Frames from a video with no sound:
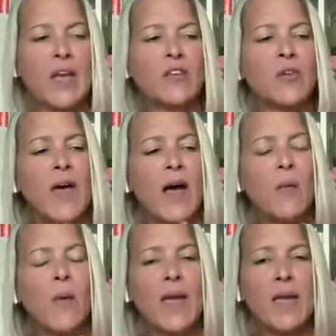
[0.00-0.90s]
So
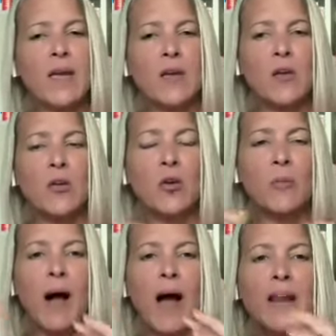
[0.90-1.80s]
that way your
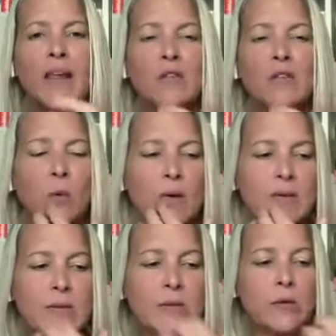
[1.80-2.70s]
body is
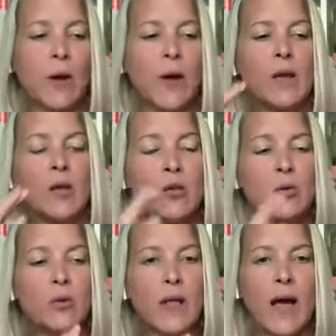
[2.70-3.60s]
going to
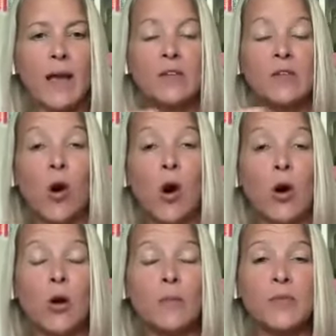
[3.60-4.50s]
utilize
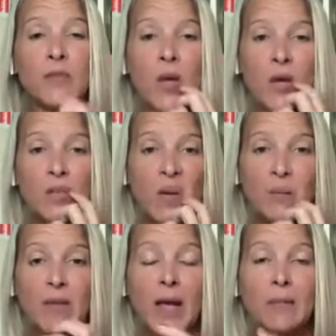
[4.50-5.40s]
carbs
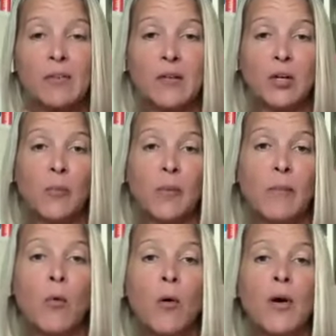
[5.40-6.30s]
sometimes a little bit
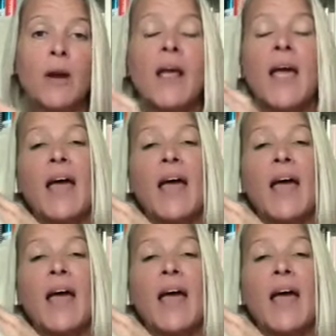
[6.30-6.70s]
more,